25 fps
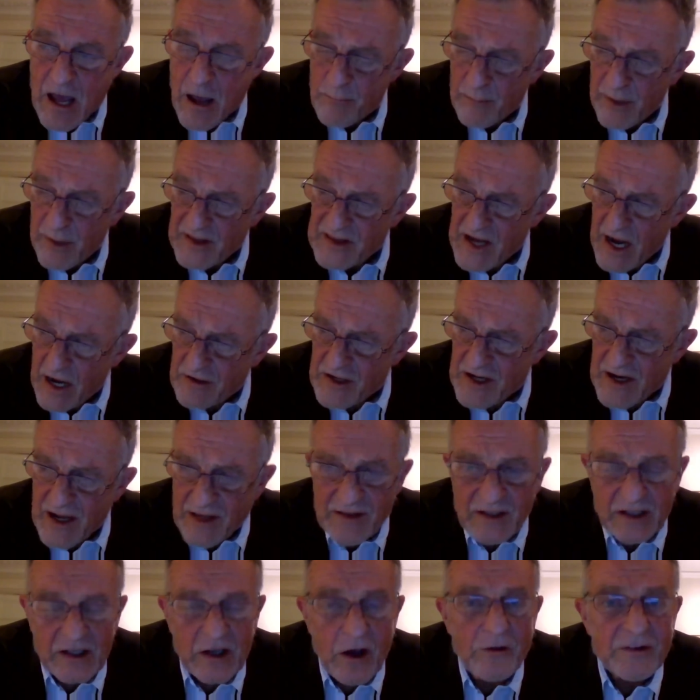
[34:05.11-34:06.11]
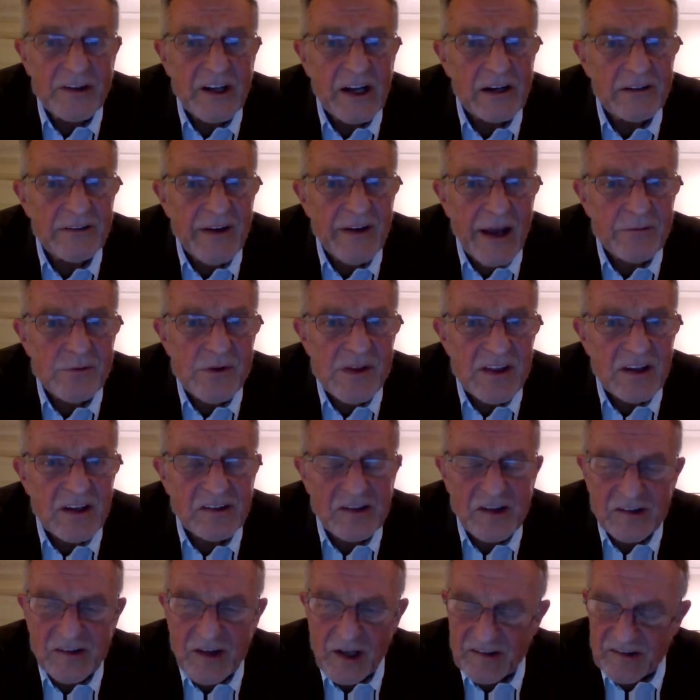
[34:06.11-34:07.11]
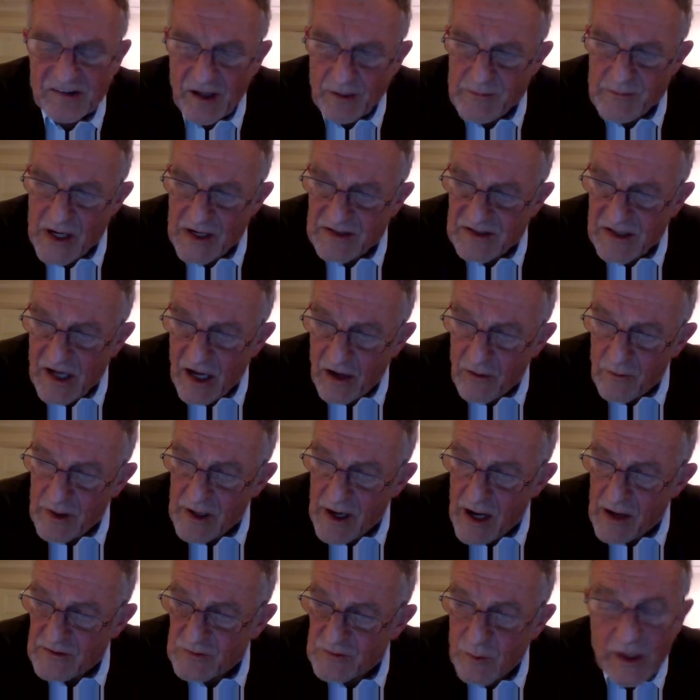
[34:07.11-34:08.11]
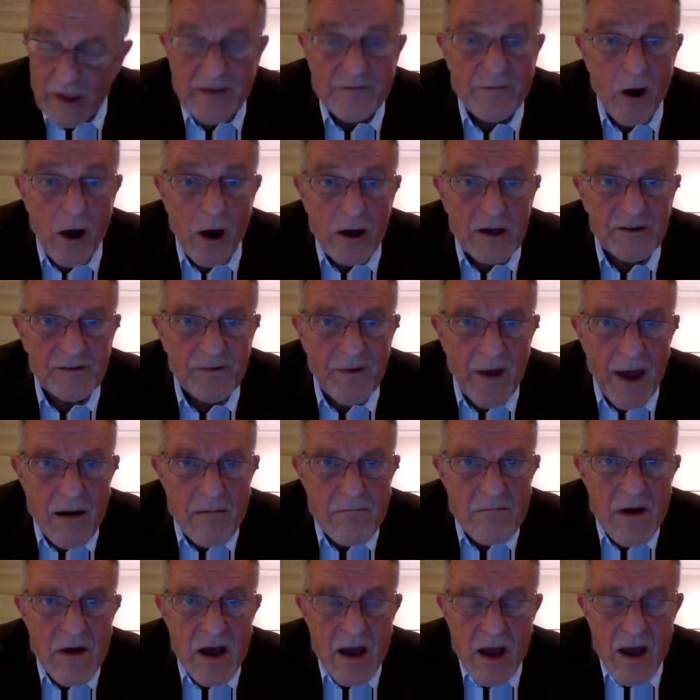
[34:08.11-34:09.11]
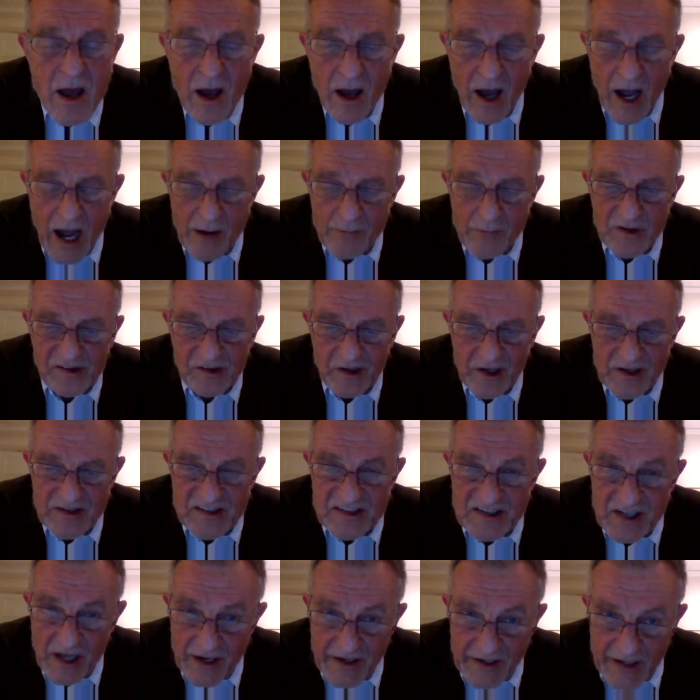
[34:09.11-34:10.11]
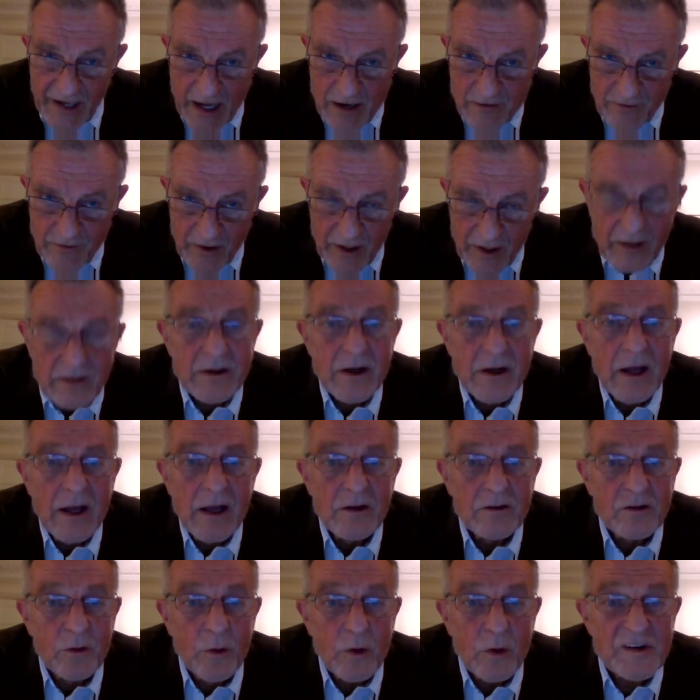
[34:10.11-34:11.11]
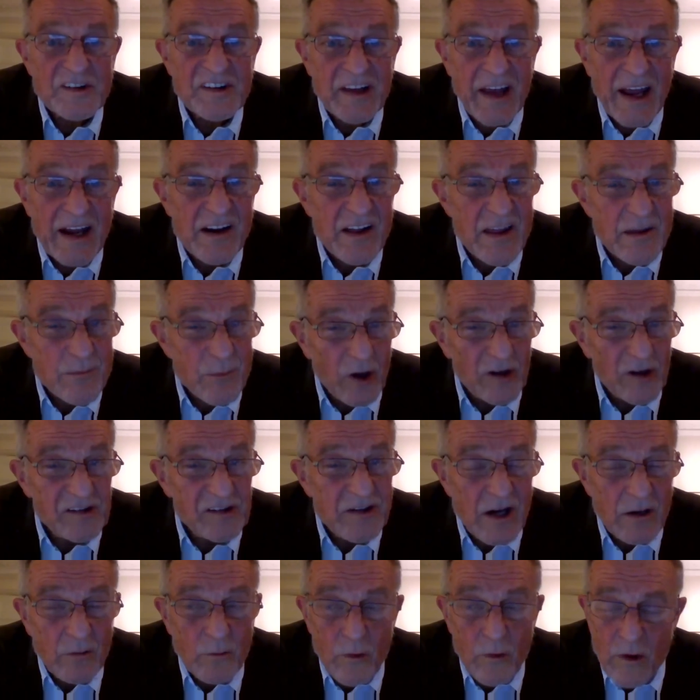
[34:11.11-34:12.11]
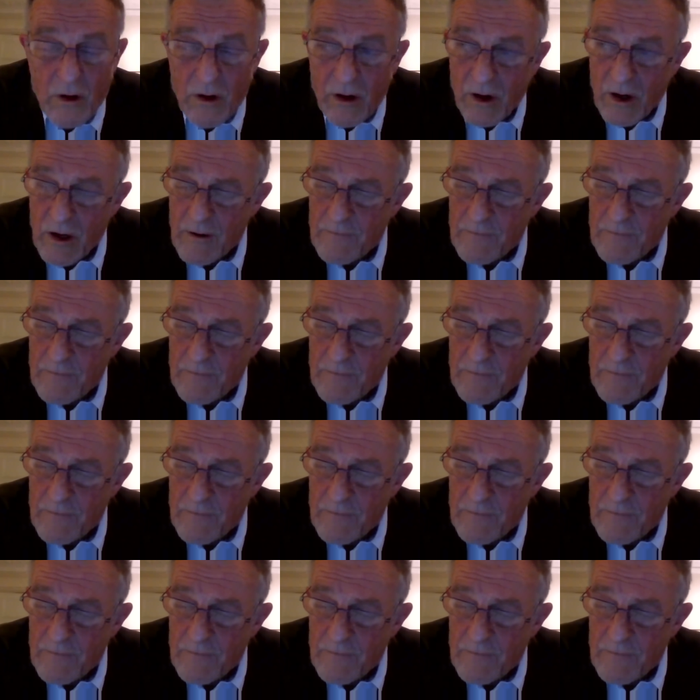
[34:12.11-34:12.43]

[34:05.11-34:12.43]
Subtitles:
But the only other contact I've had with this is that some years ago when I was working for Oxfam, I was in Sarajevo towards the end of the Bosnian War.